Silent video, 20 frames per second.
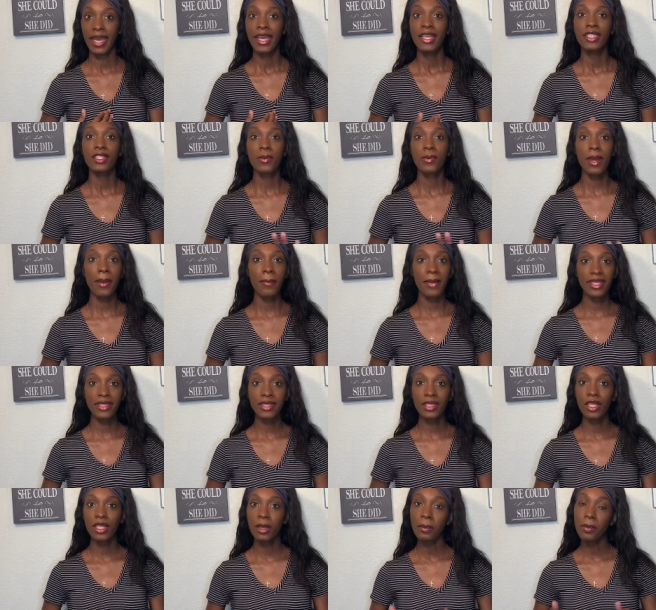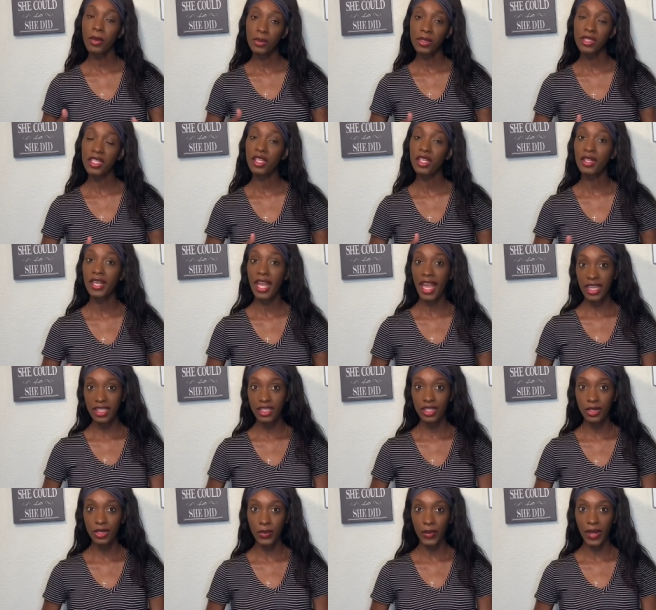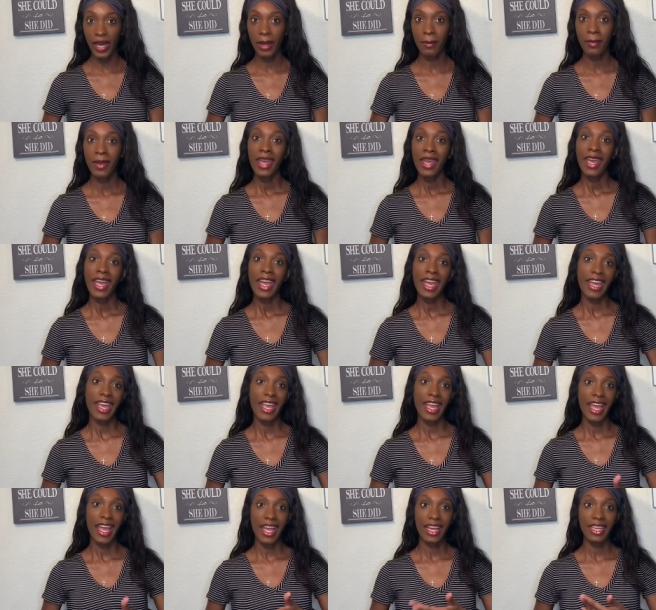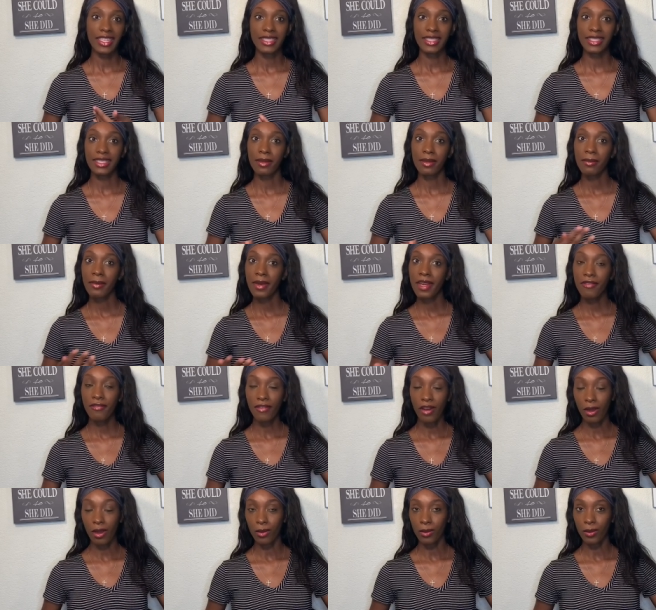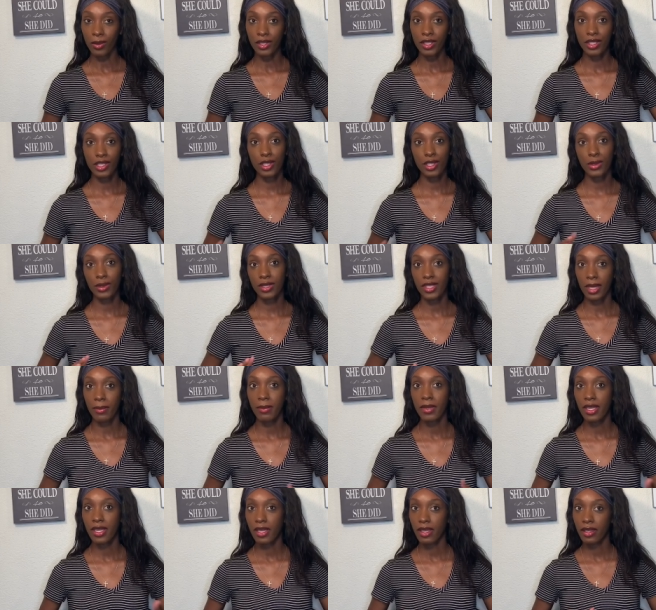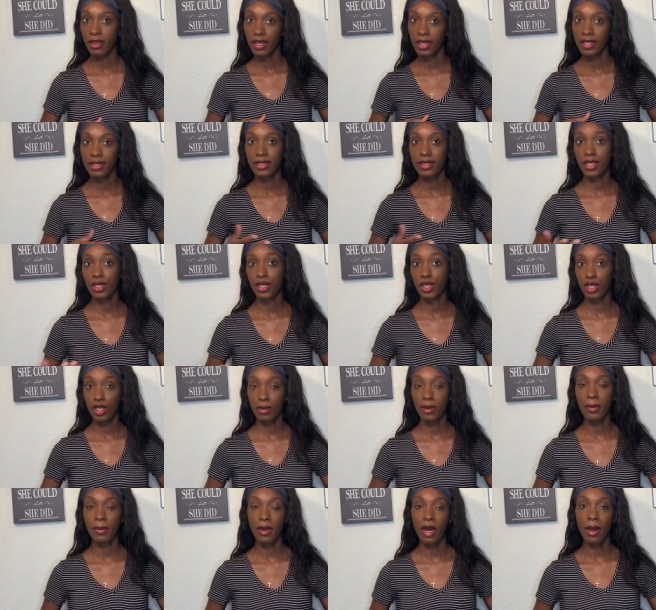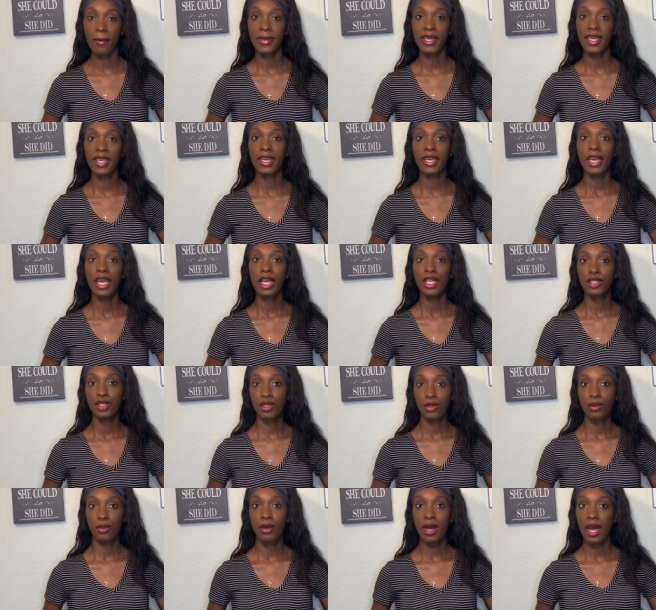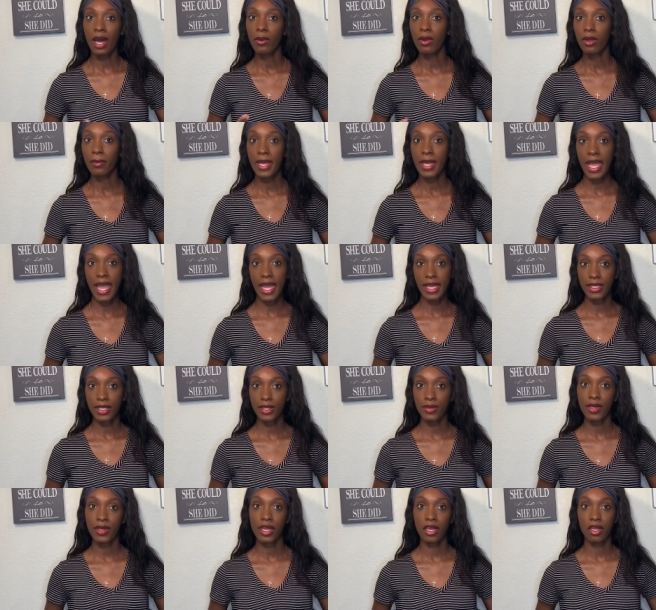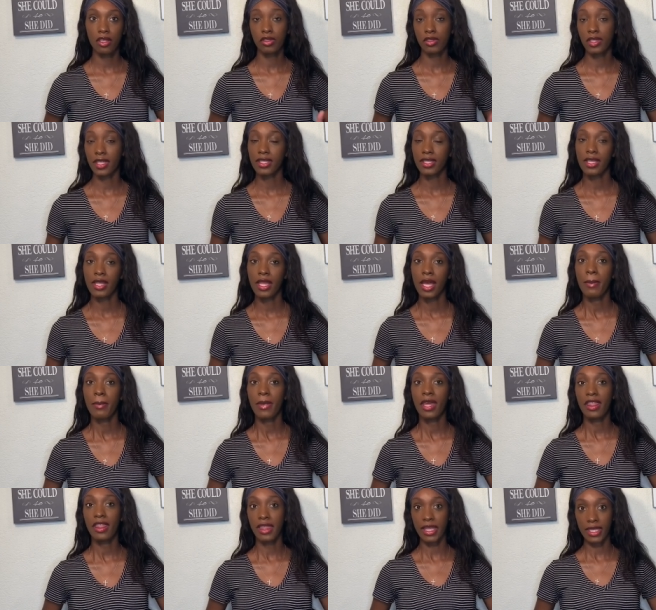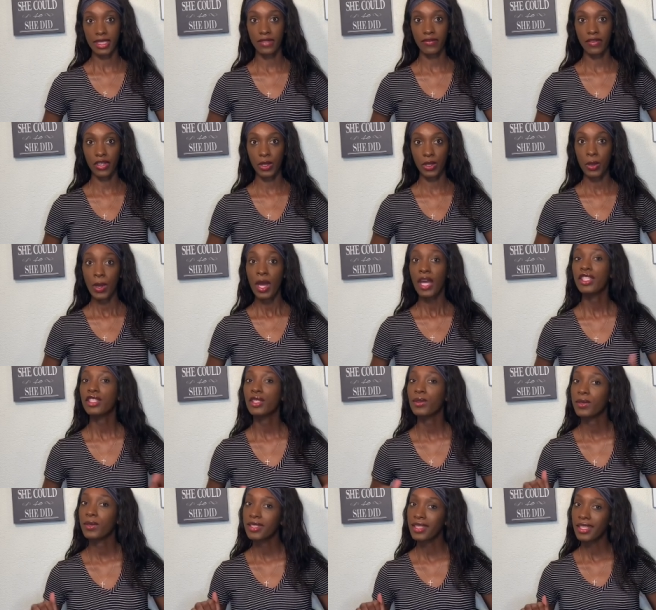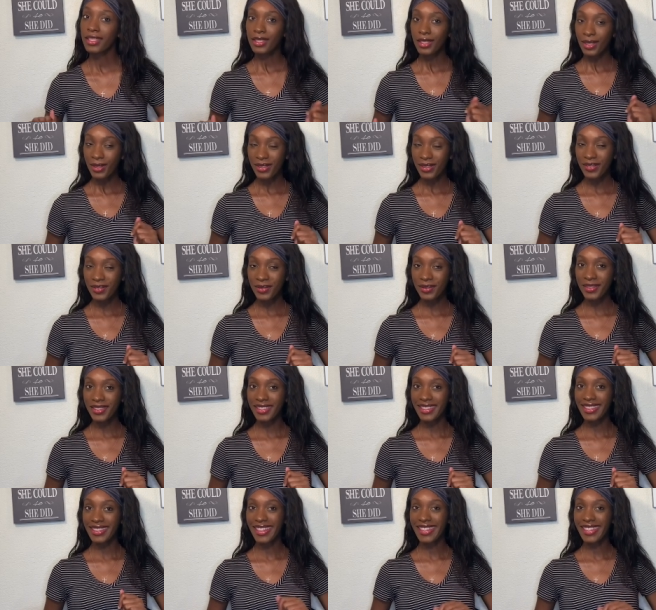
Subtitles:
So I basically posted on Instagram and I asked my followers to send me things they assume about me. So I will be answering and addressing them in this video. So stay tuned.